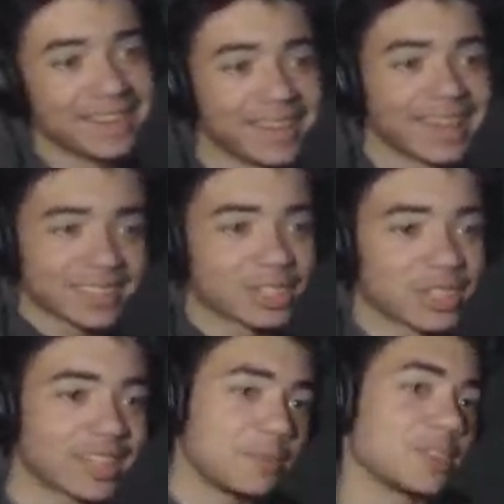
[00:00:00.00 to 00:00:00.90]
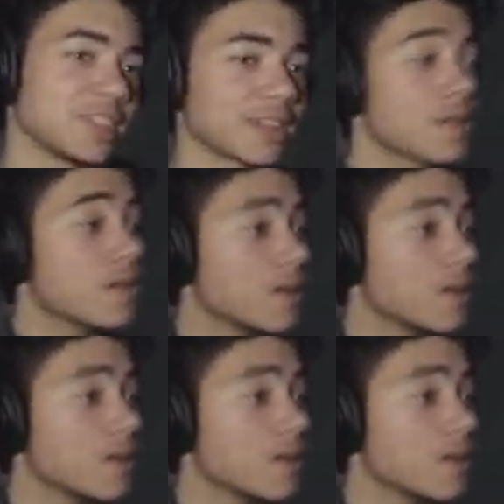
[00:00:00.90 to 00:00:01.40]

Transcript: They got such nice music.